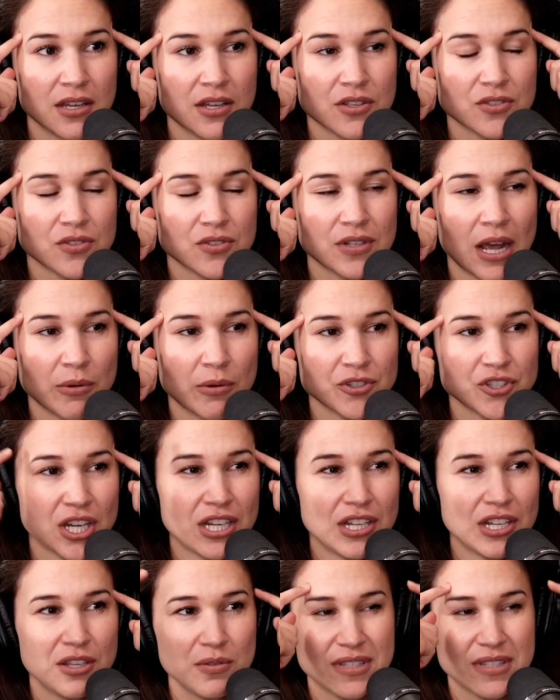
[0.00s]
So now we're
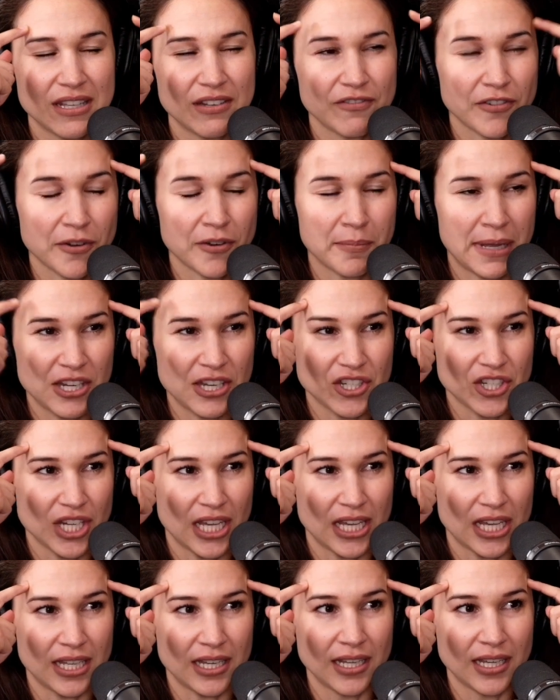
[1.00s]
trying to use
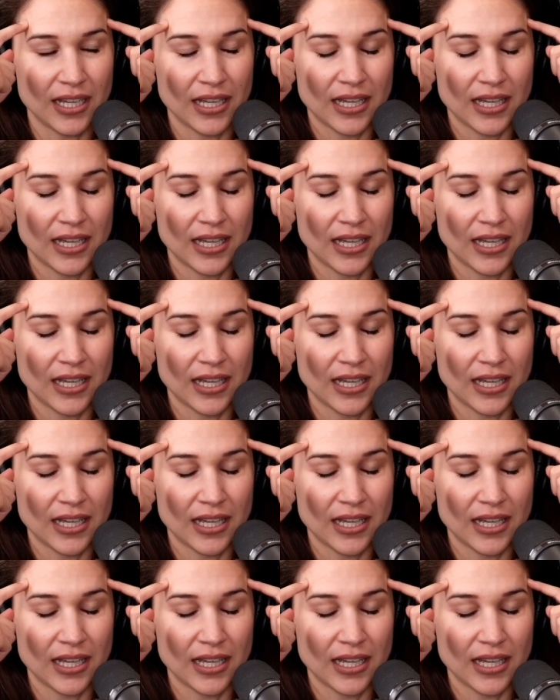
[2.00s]
information,